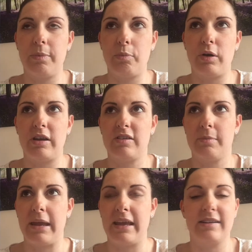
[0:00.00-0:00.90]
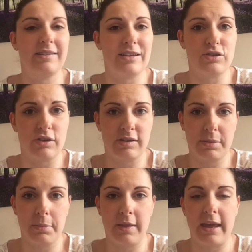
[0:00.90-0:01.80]
wanting to make a decision on
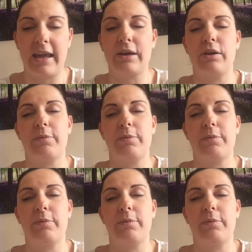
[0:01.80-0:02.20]
something,